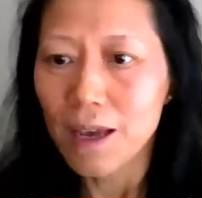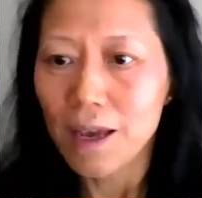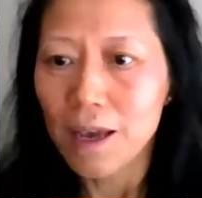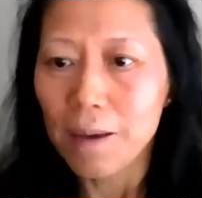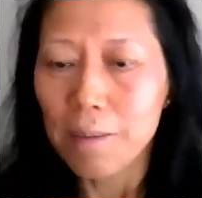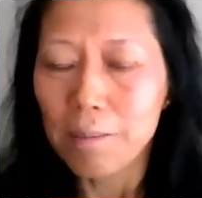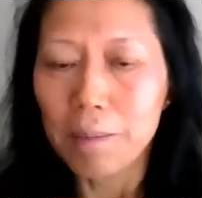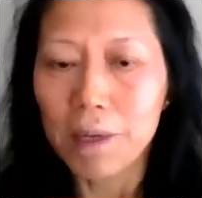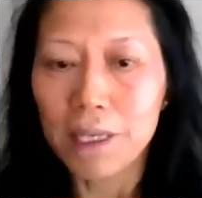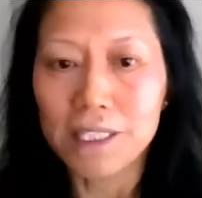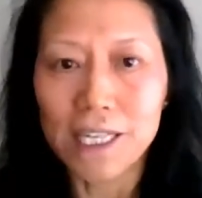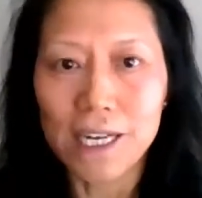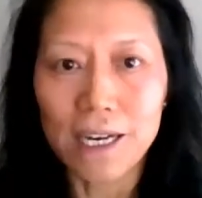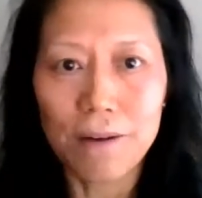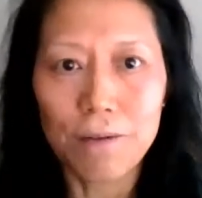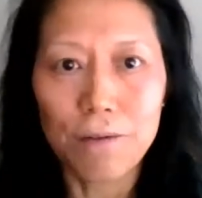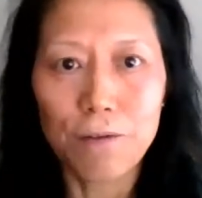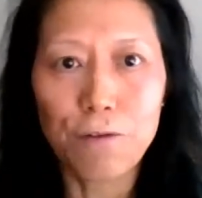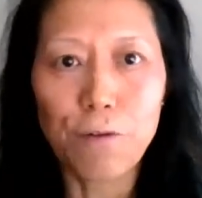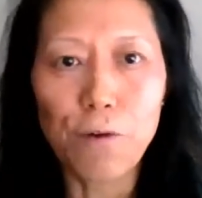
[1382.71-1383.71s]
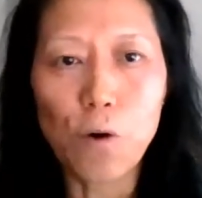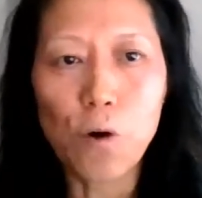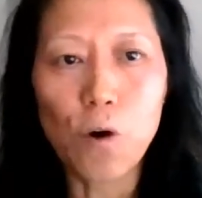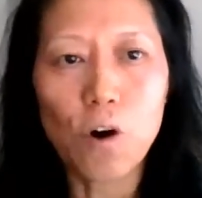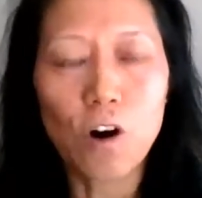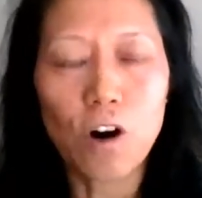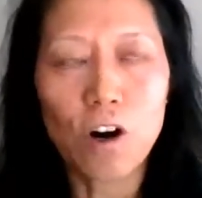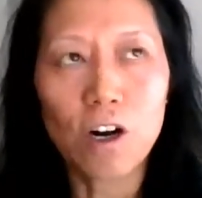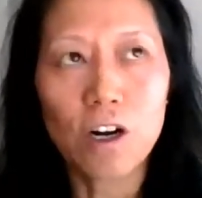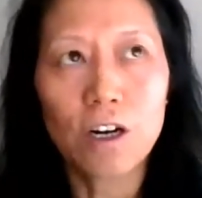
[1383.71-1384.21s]
But
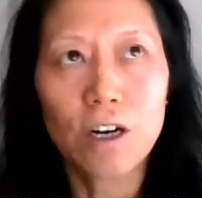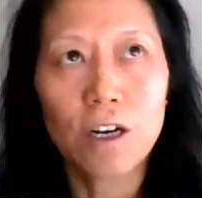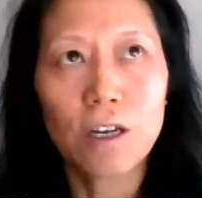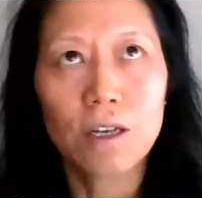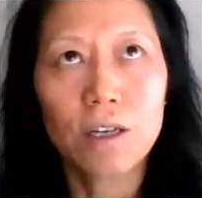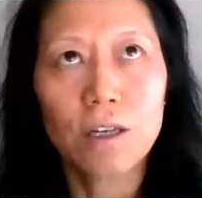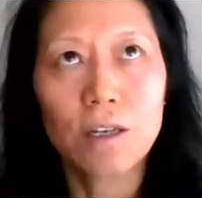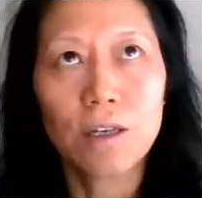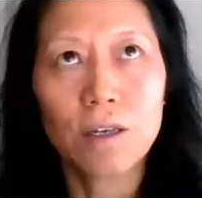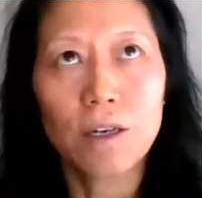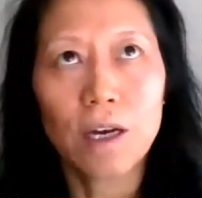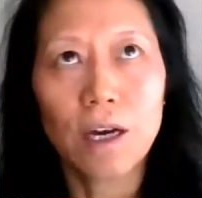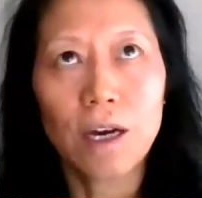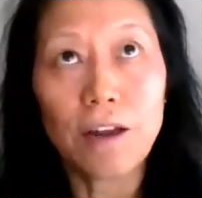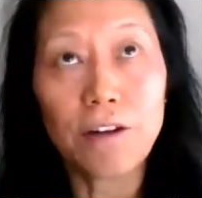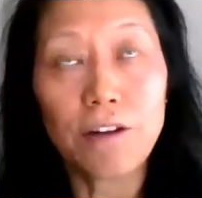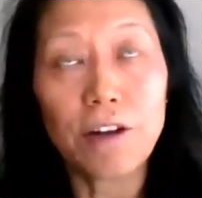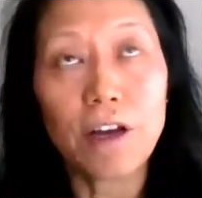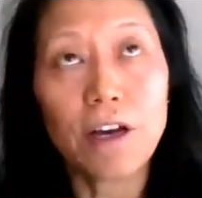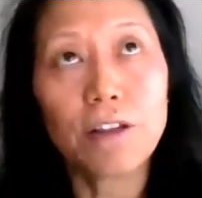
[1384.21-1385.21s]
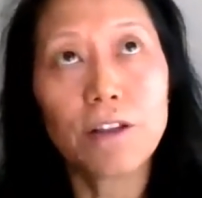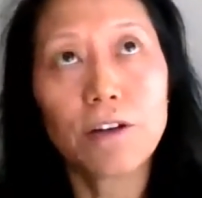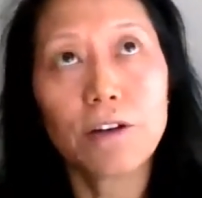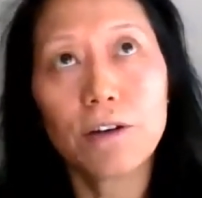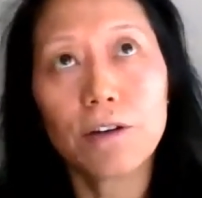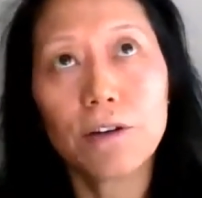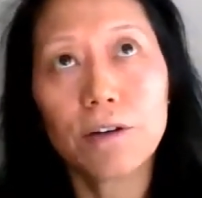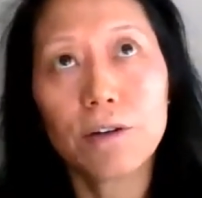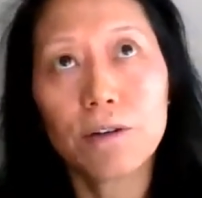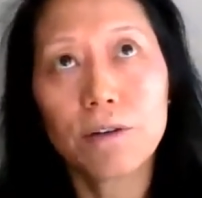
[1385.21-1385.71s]
for
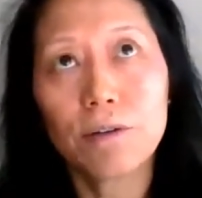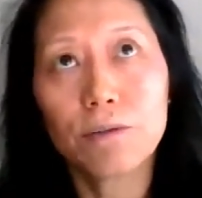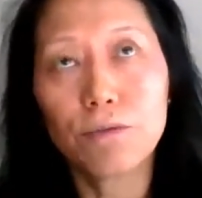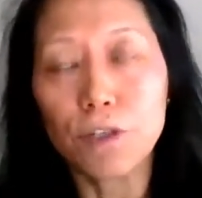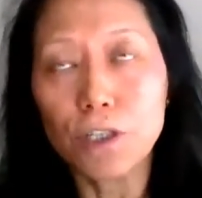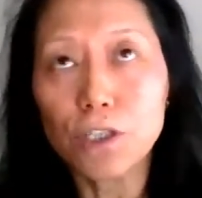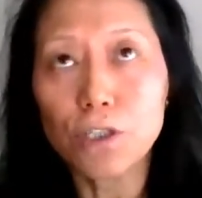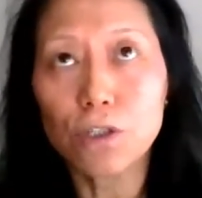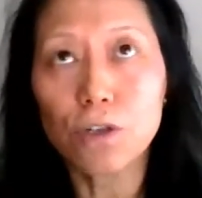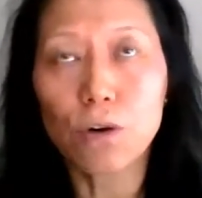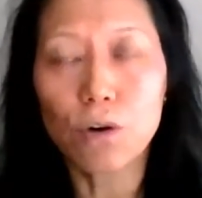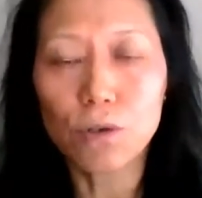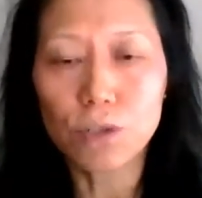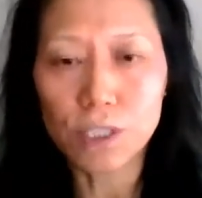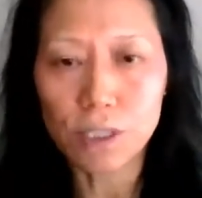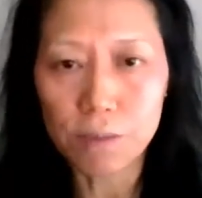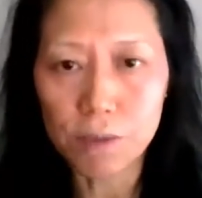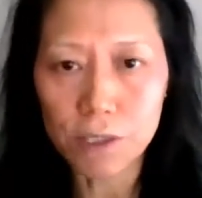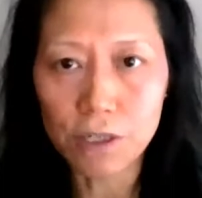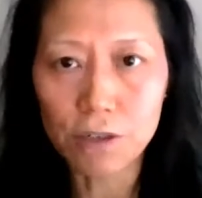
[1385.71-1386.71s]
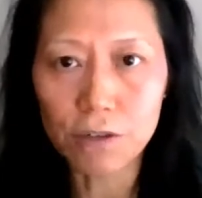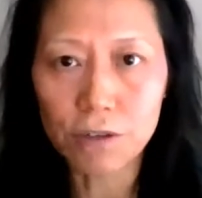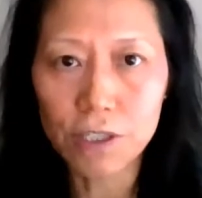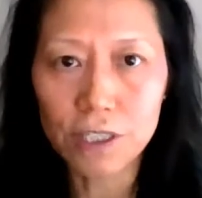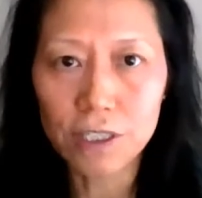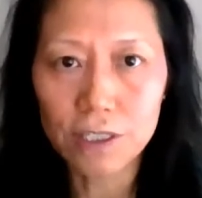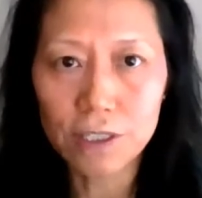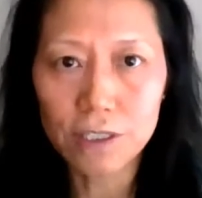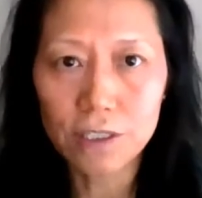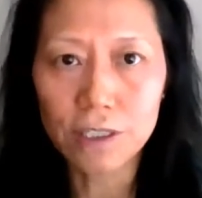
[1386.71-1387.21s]
another regional
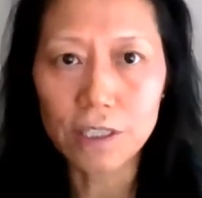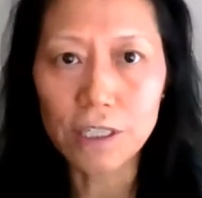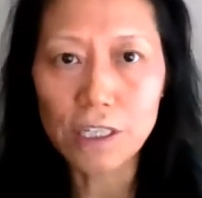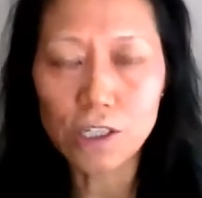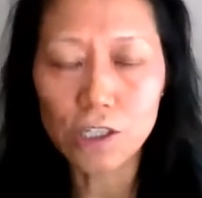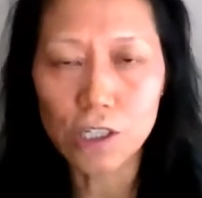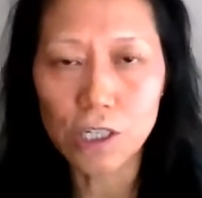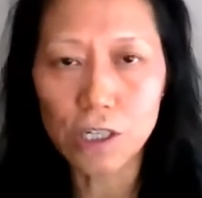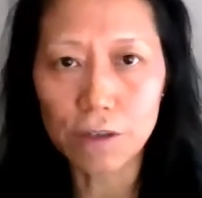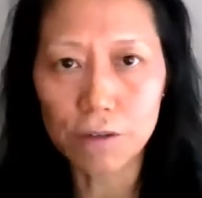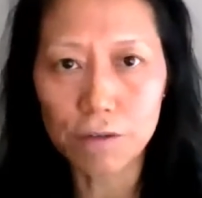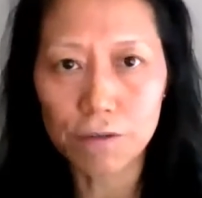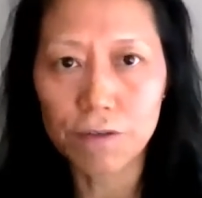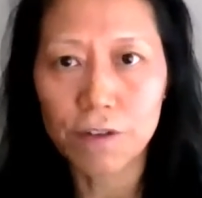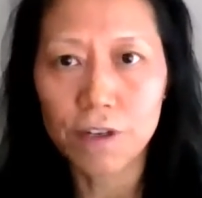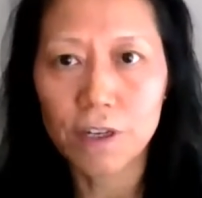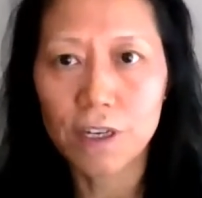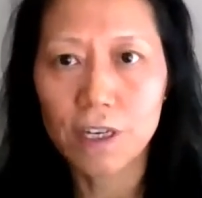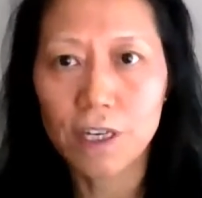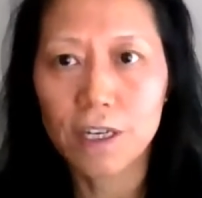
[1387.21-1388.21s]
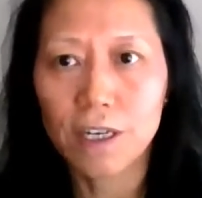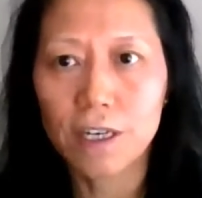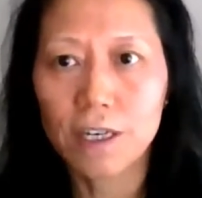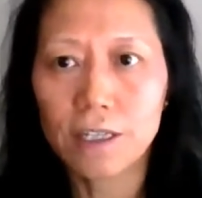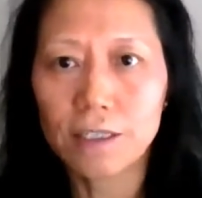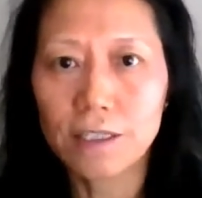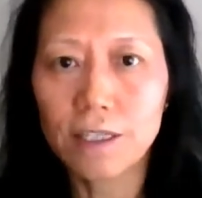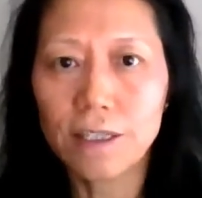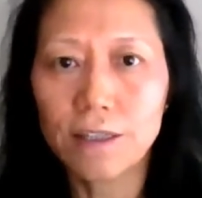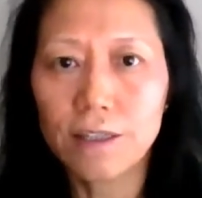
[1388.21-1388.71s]
cybersecurity initiative
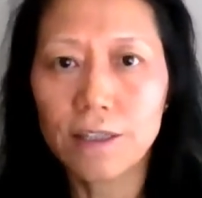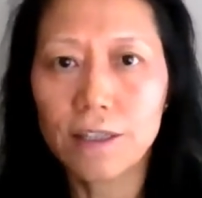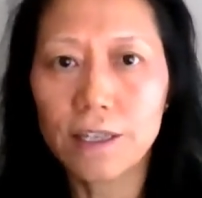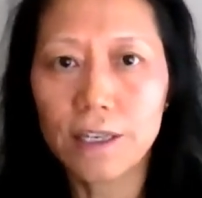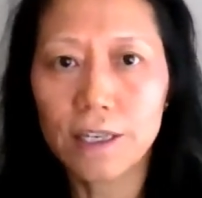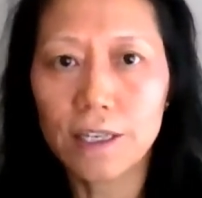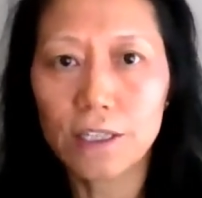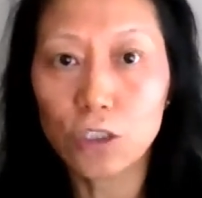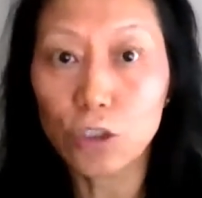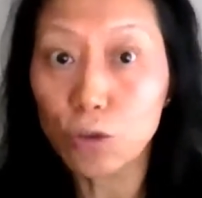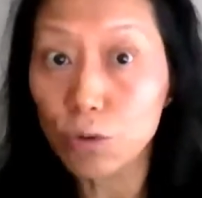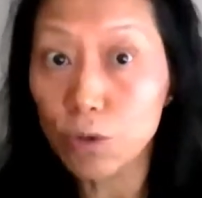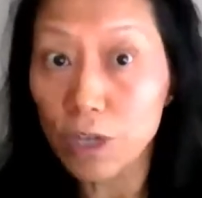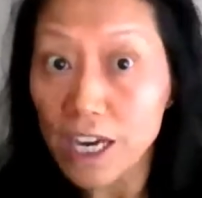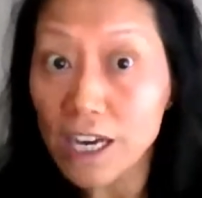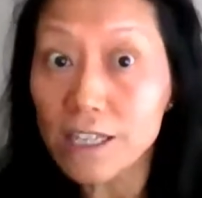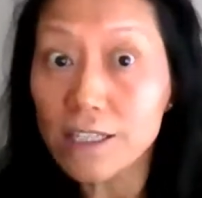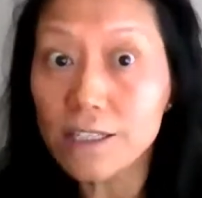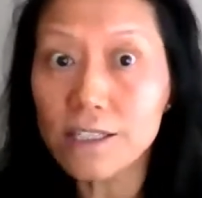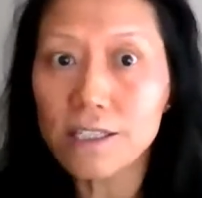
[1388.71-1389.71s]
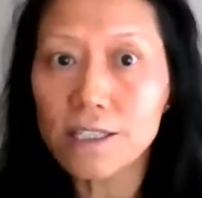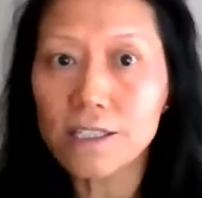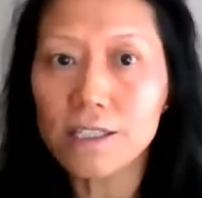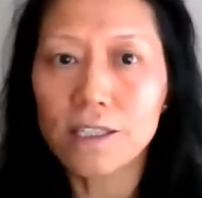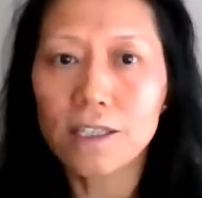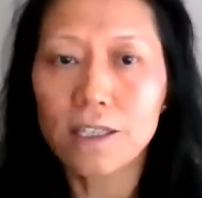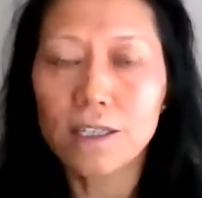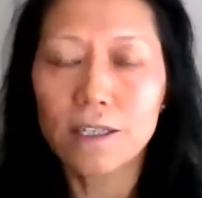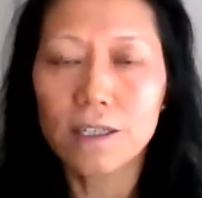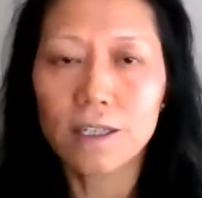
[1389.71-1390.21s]
in the US,
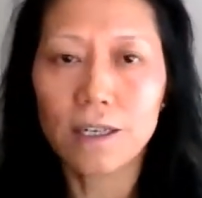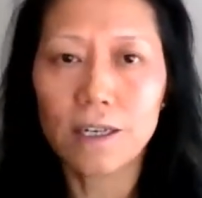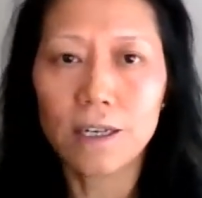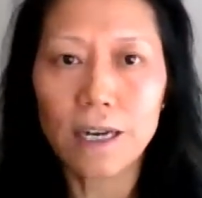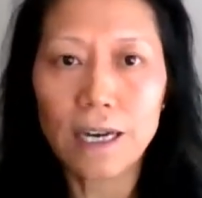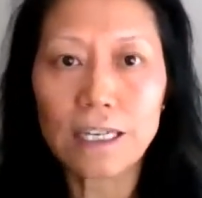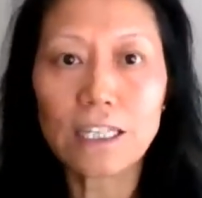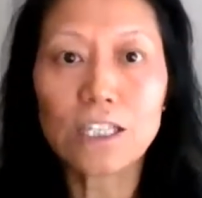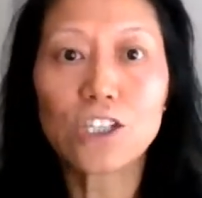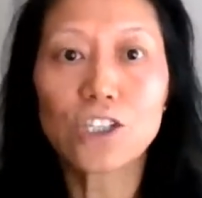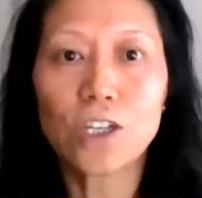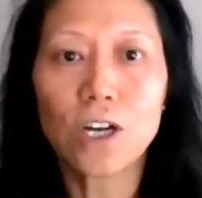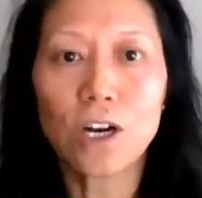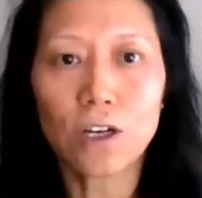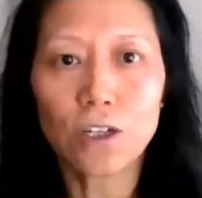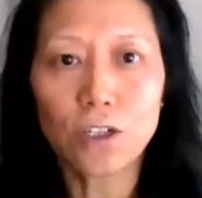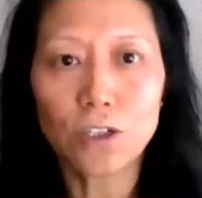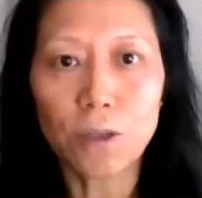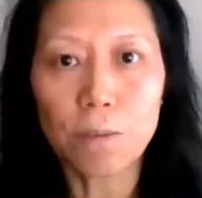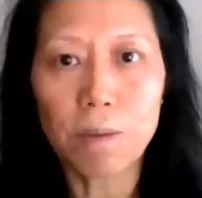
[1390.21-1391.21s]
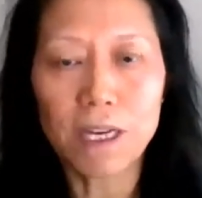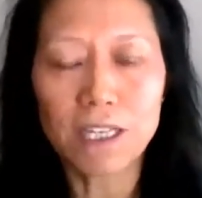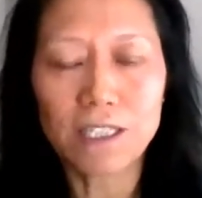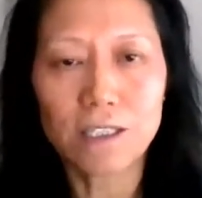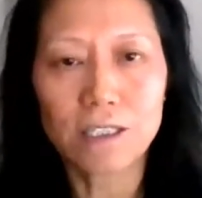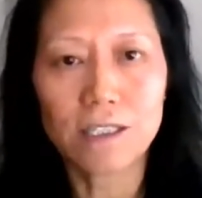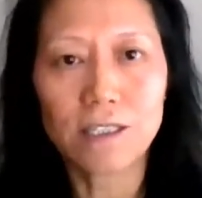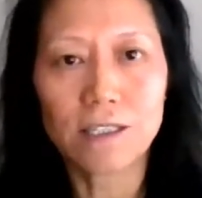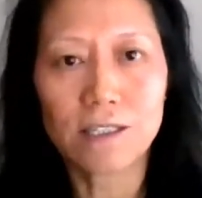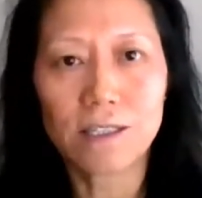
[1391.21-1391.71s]
I can share a little bit,
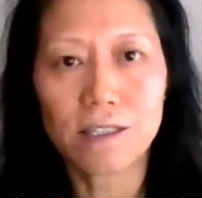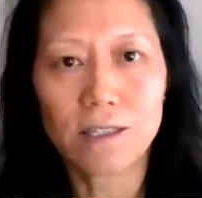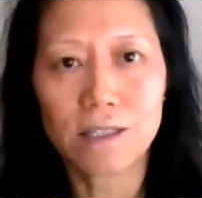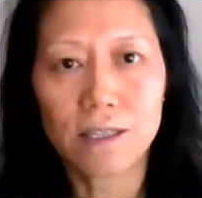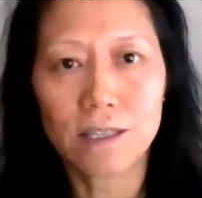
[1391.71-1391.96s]
is